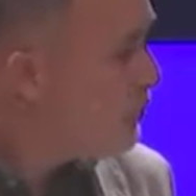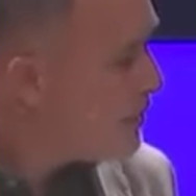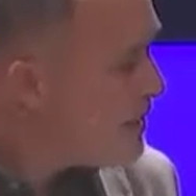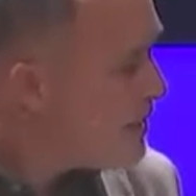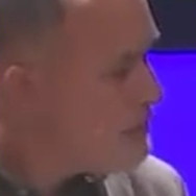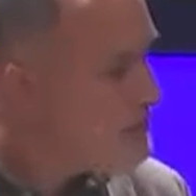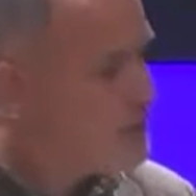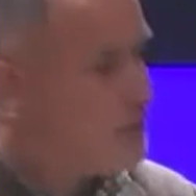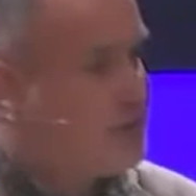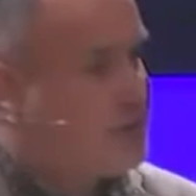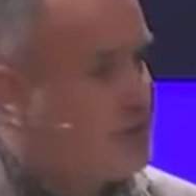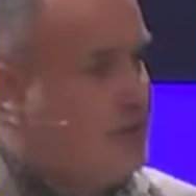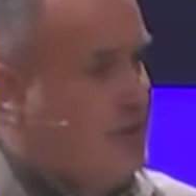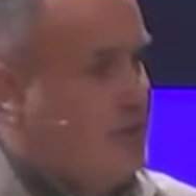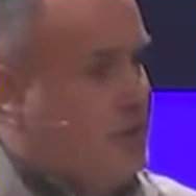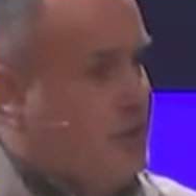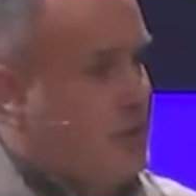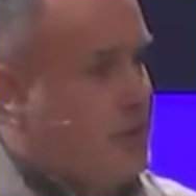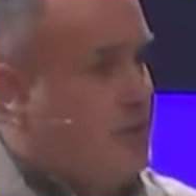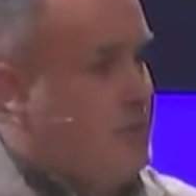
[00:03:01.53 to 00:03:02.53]
brings us
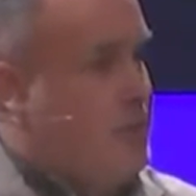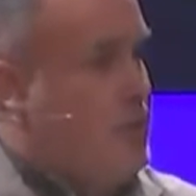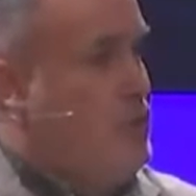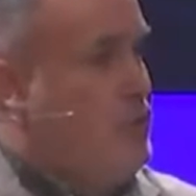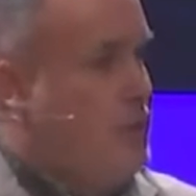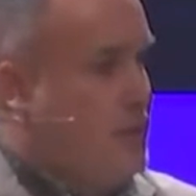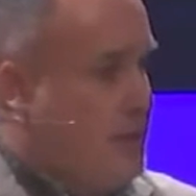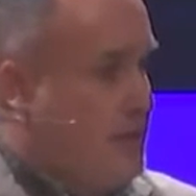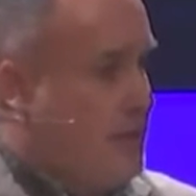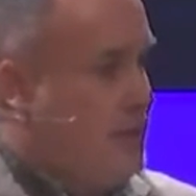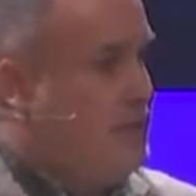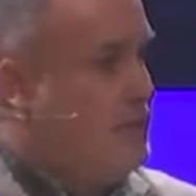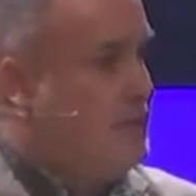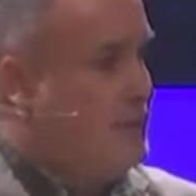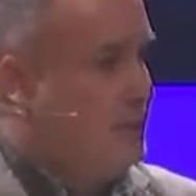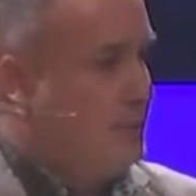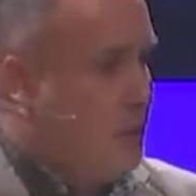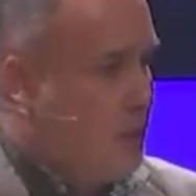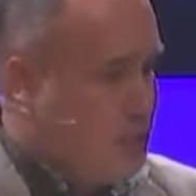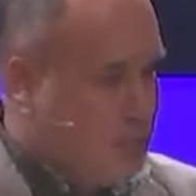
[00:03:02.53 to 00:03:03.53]
into community,
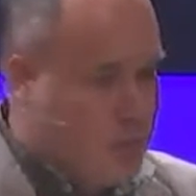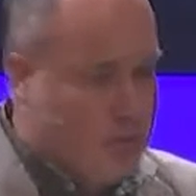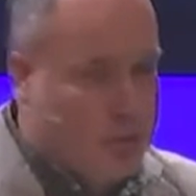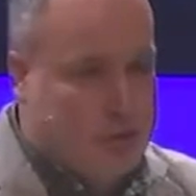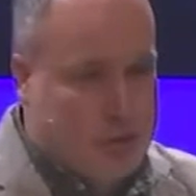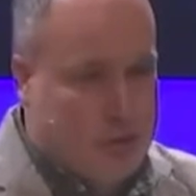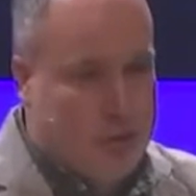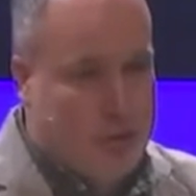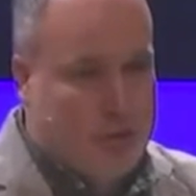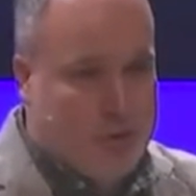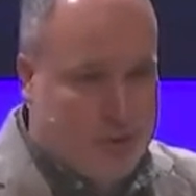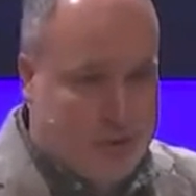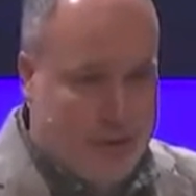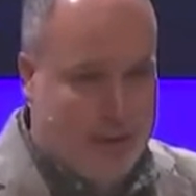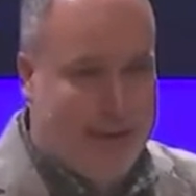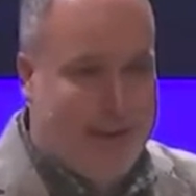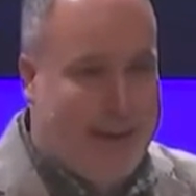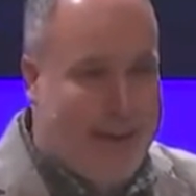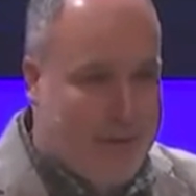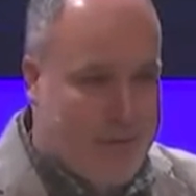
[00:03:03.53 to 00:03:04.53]
the local church,
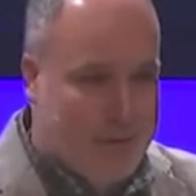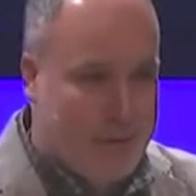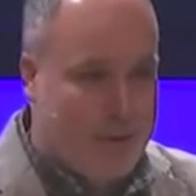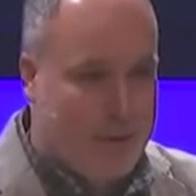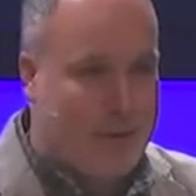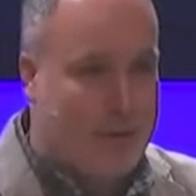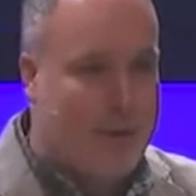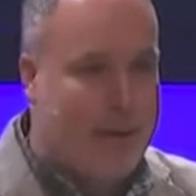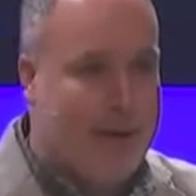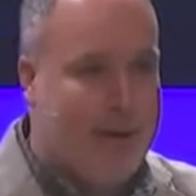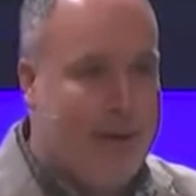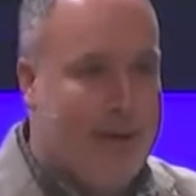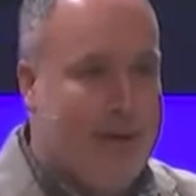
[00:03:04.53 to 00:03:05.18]
together